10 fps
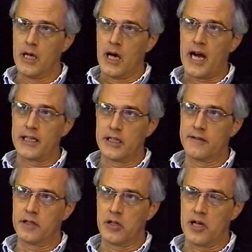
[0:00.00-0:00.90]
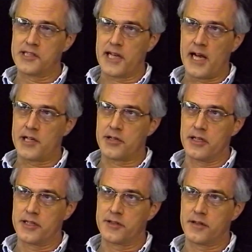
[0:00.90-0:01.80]
I'd lived in Los
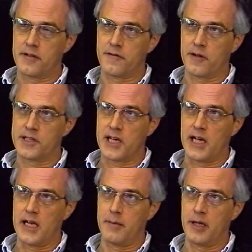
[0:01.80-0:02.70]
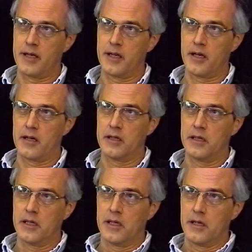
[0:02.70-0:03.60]
Angeles uh, for a time, and uh,
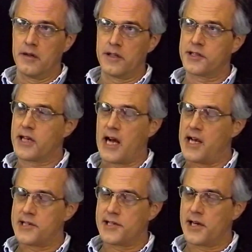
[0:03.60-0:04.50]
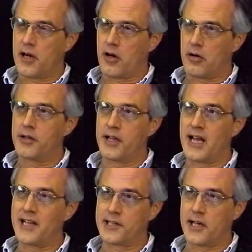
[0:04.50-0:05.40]
the skies there, the
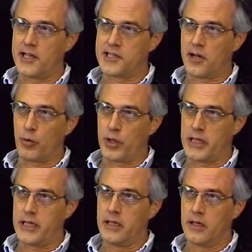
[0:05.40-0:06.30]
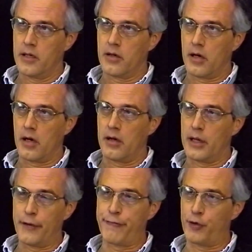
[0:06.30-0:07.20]
night skies there, really uh,
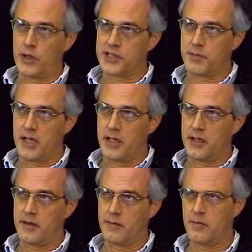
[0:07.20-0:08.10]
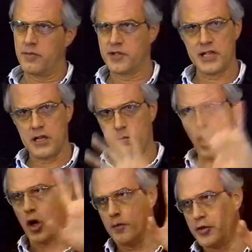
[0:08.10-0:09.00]
influenced me. Uh, seeing a
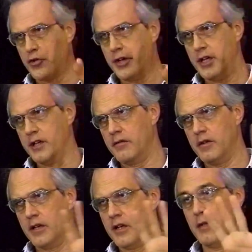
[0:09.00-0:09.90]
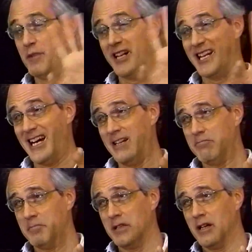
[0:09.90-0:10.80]
palm tree and at, at, midnight
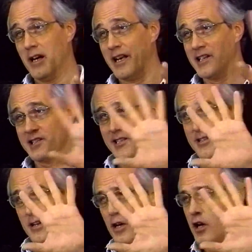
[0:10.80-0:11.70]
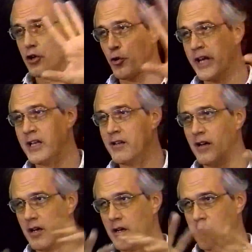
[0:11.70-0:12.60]
against this a, a green
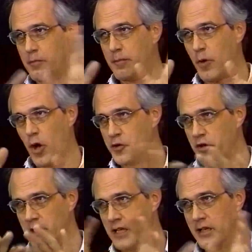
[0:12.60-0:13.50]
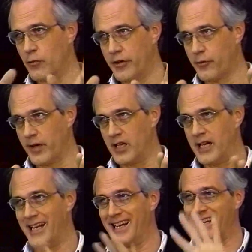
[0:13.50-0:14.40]
uh, palm tree lit with green
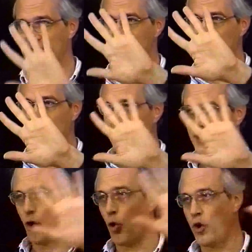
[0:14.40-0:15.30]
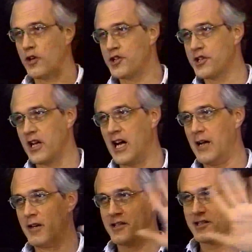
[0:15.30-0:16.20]
light against an, the orange sky
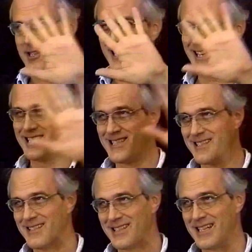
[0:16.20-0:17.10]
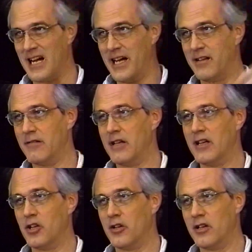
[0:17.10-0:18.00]
because the night sky in,
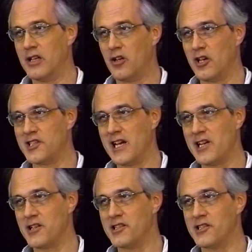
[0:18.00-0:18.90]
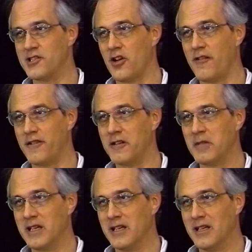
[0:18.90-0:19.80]
in, in, Los Angeles is often,
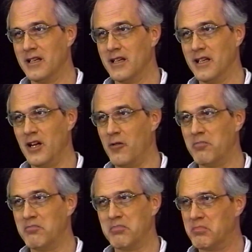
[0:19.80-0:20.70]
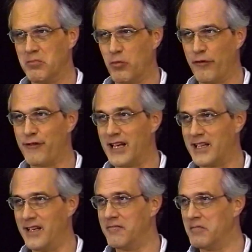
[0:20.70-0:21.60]
you know,
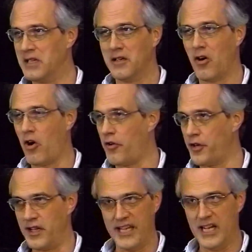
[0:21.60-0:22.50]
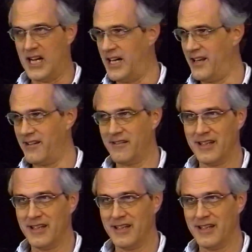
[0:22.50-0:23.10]
reflecting all the neon and